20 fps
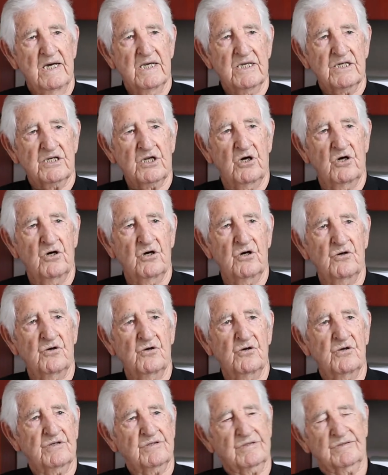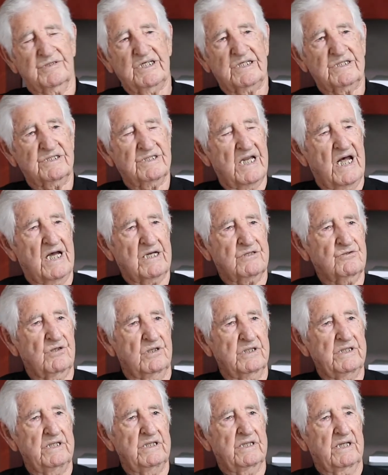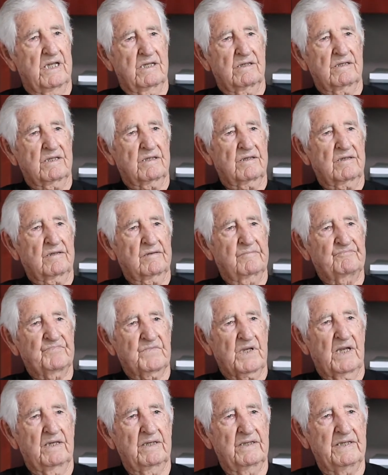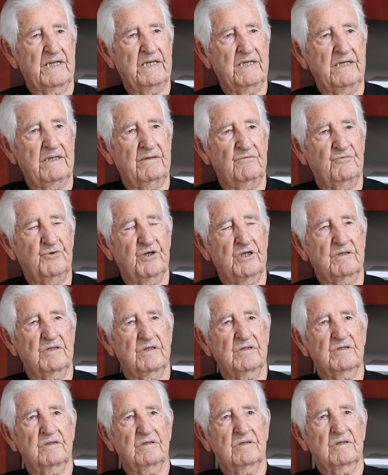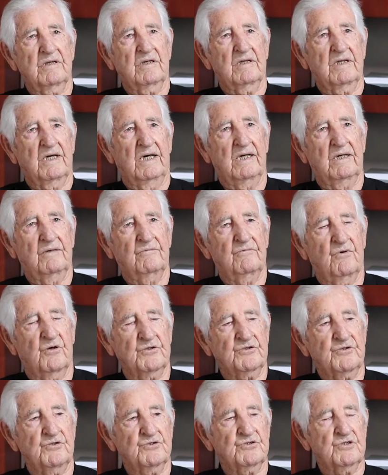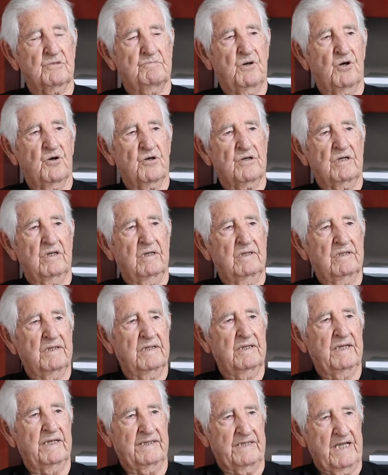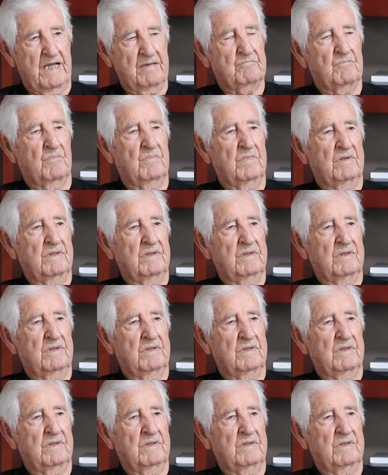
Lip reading: so it's just naturally that they would want to support that